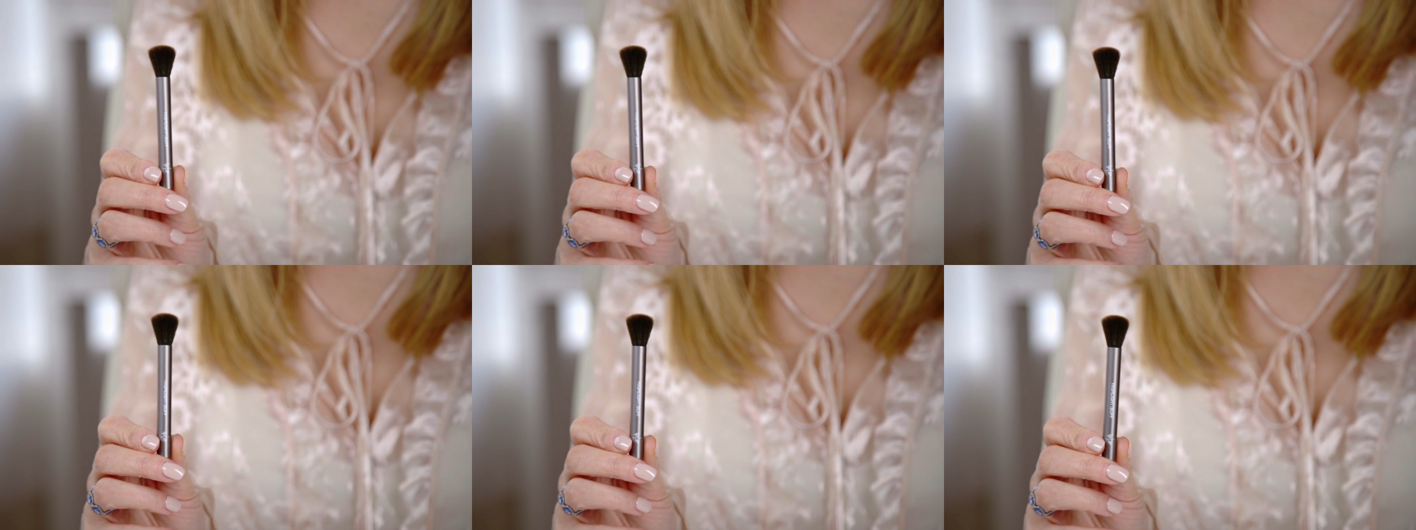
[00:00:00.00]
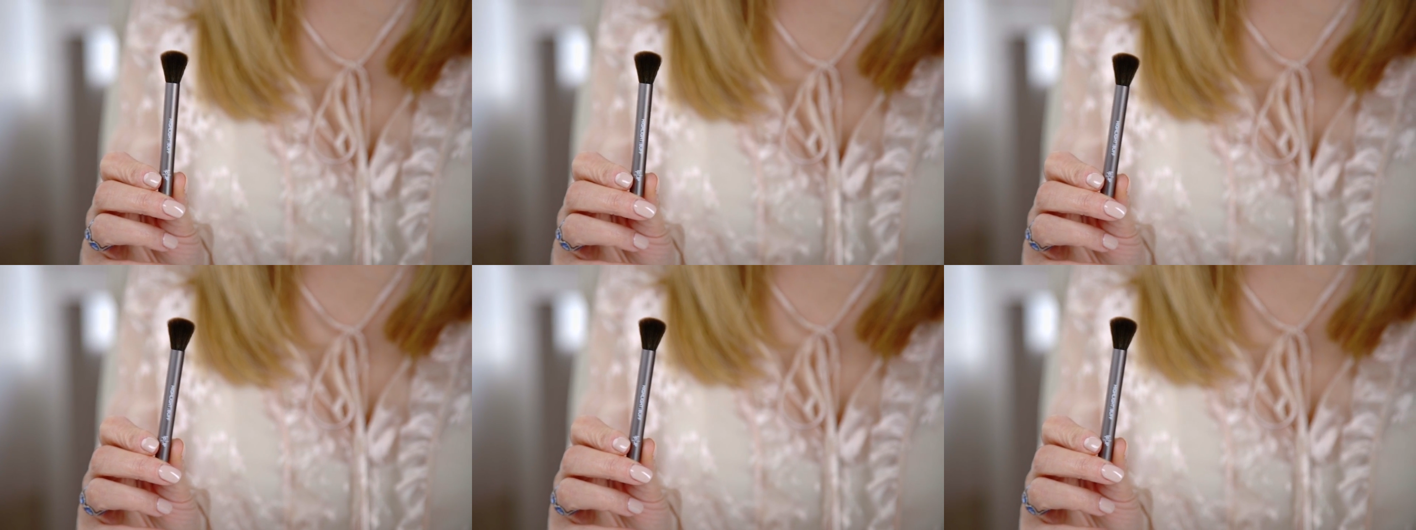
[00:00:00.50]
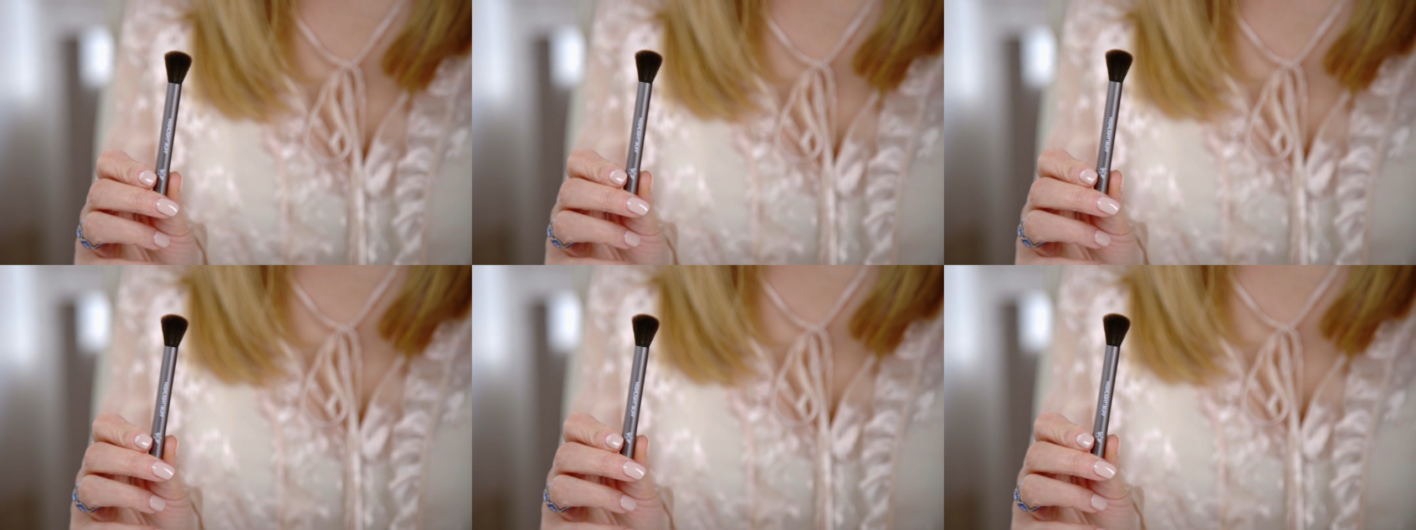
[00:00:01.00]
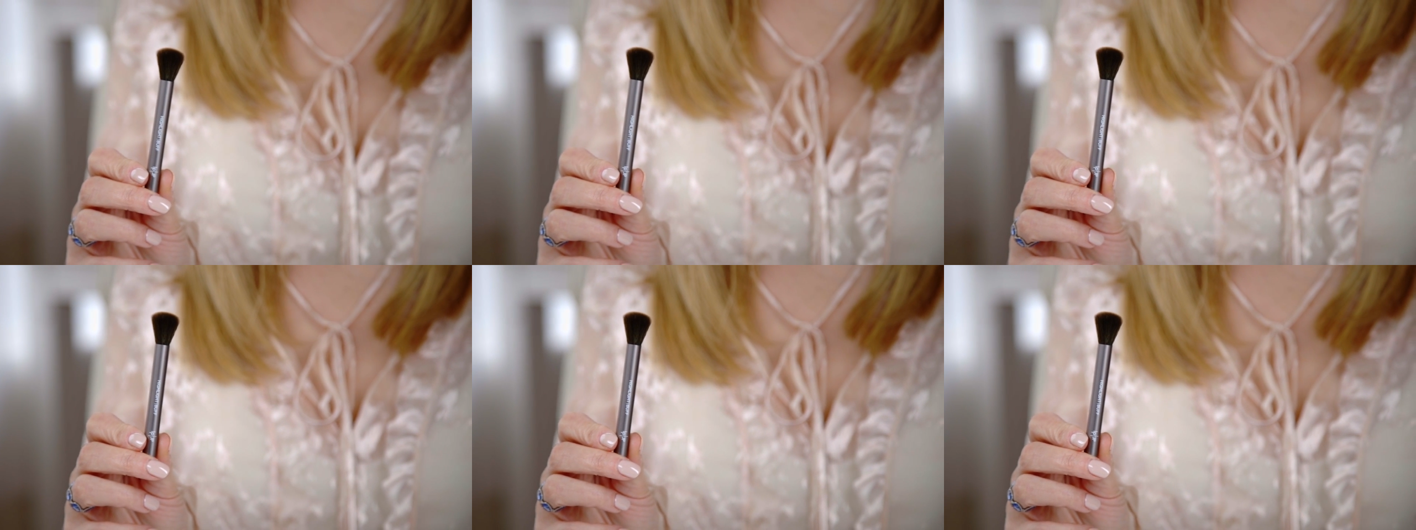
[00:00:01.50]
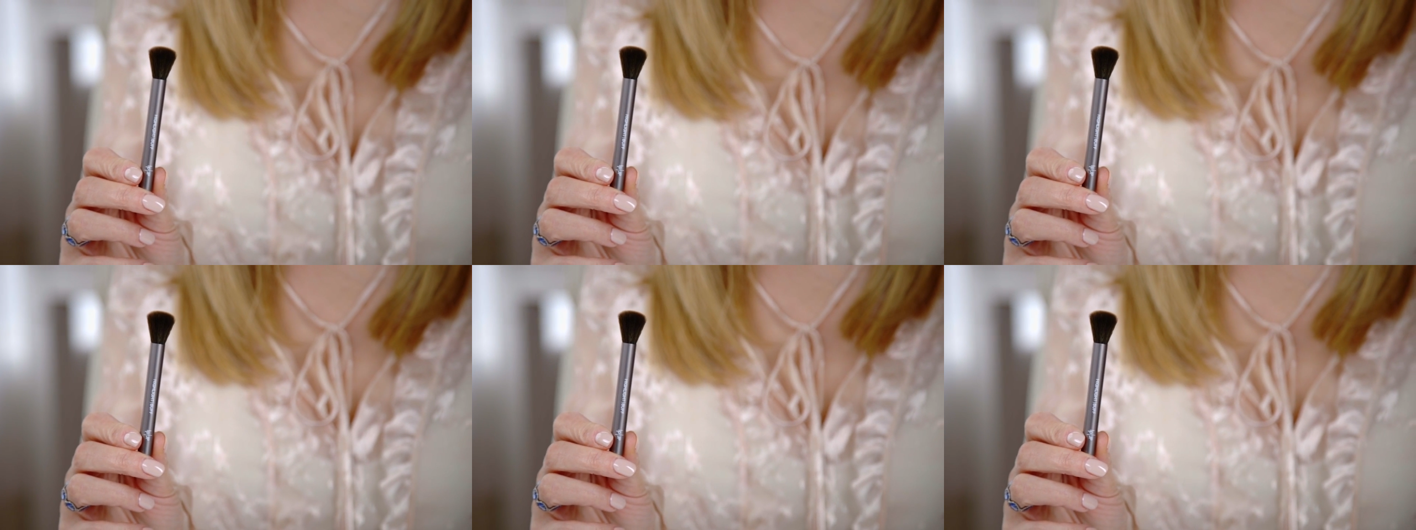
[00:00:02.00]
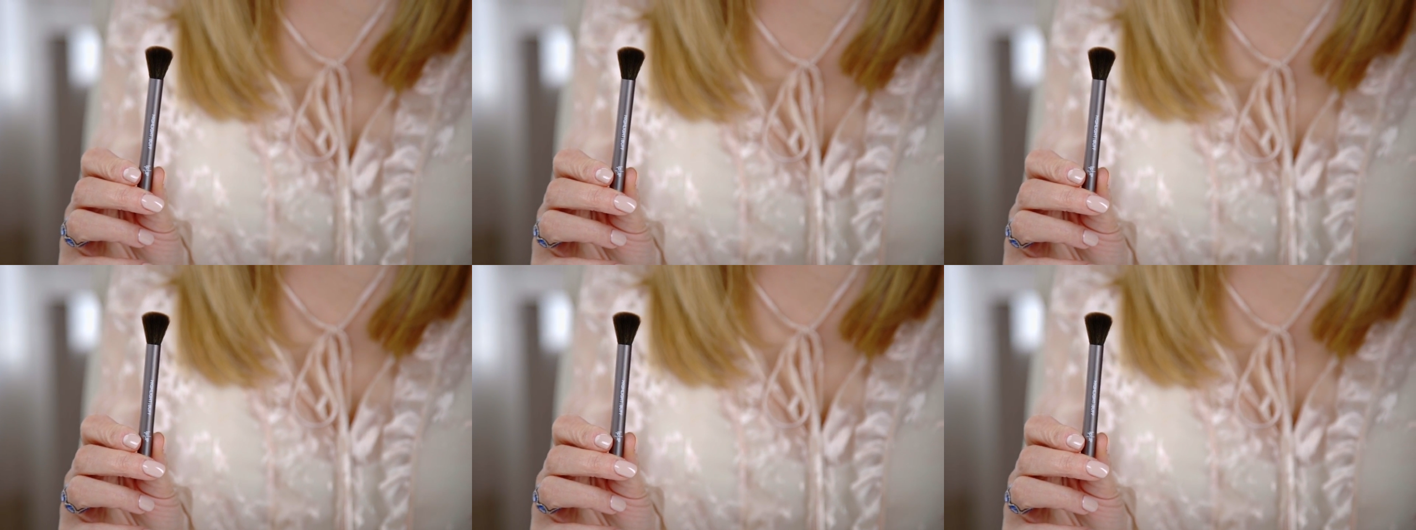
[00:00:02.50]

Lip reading: Nobody's mouth can be seen.